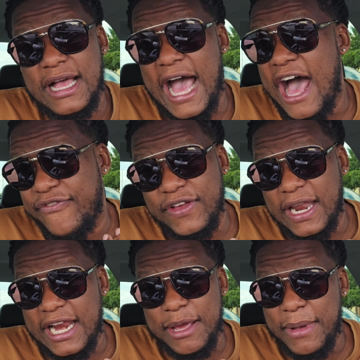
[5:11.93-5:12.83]
I feel
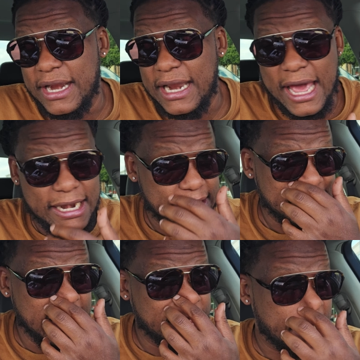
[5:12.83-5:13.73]
like they made a lot of these.
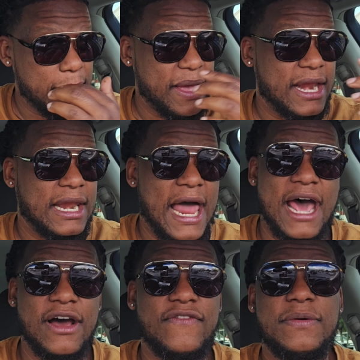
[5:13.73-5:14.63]
Either they made a
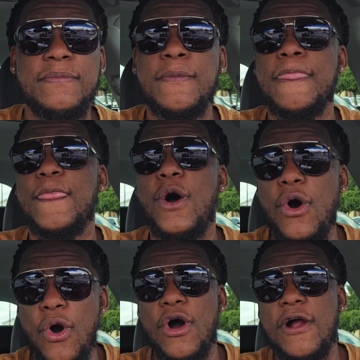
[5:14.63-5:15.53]
lot of them
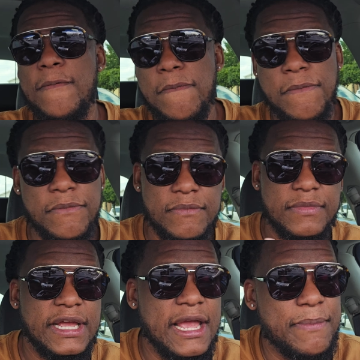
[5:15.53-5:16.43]
or
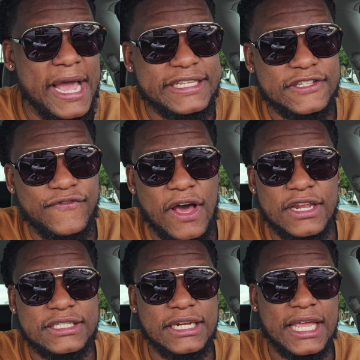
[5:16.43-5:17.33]
it might just
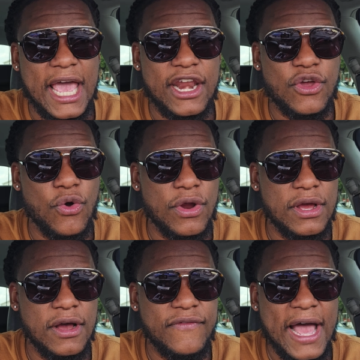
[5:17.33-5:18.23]
fall into the
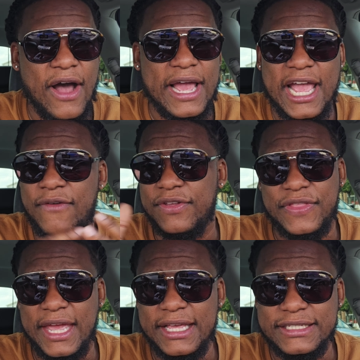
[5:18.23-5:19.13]
category of how
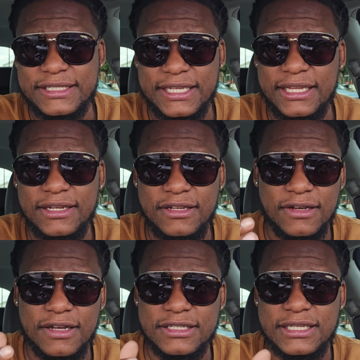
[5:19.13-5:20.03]
everything is sitting. You
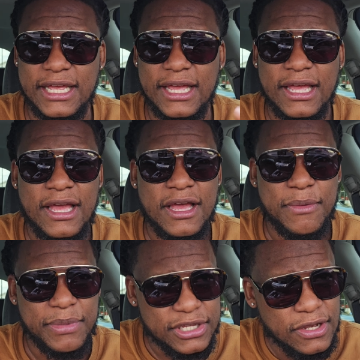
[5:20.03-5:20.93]
know what I'm saying?
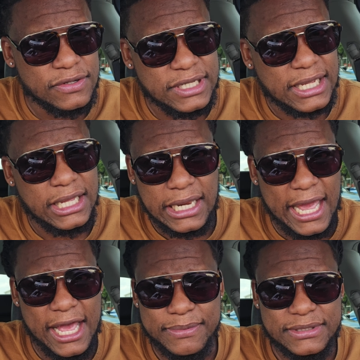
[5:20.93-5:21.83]
But usually
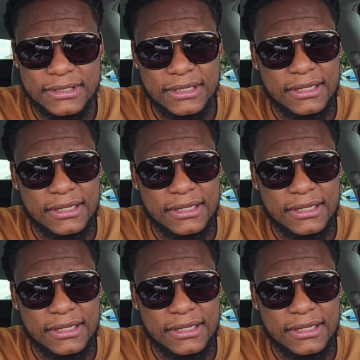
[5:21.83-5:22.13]
collabs